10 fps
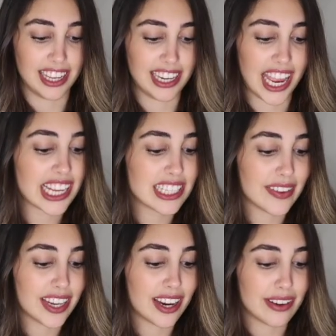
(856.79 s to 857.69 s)
The next
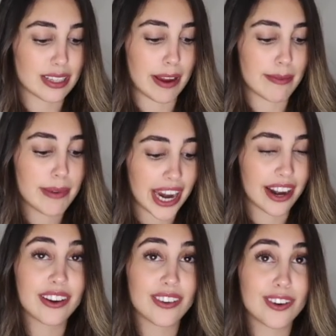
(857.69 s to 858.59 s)
video is my
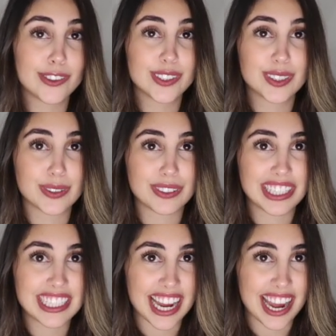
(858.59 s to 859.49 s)
paranormal
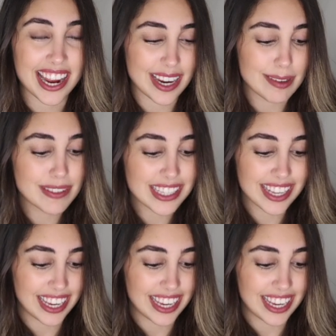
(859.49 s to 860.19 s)
story times.